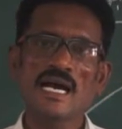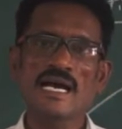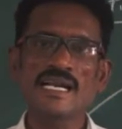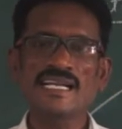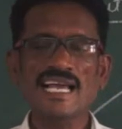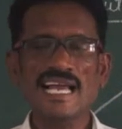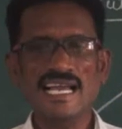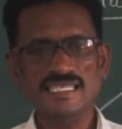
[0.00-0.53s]

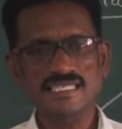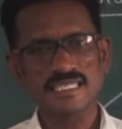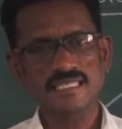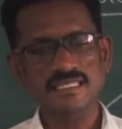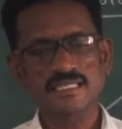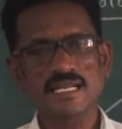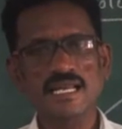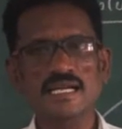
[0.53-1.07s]
and
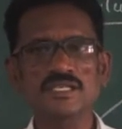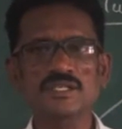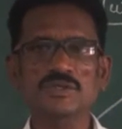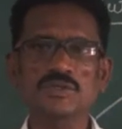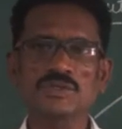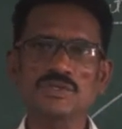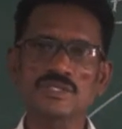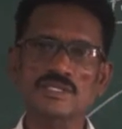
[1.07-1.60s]
axis,
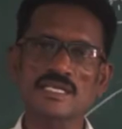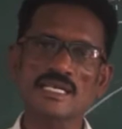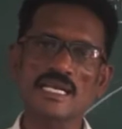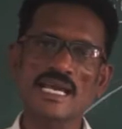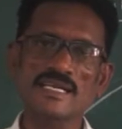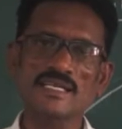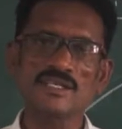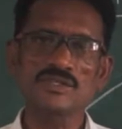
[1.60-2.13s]
latitudes and
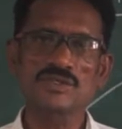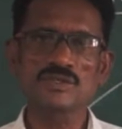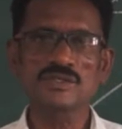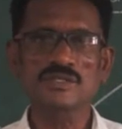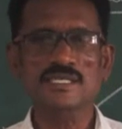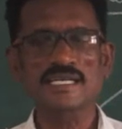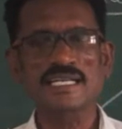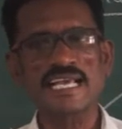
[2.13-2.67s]

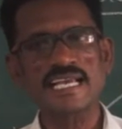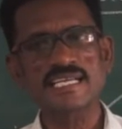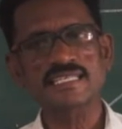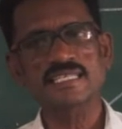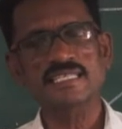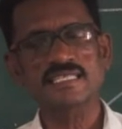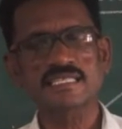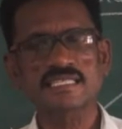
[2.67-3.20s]
longitudes and
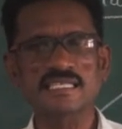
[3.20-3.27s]
axis,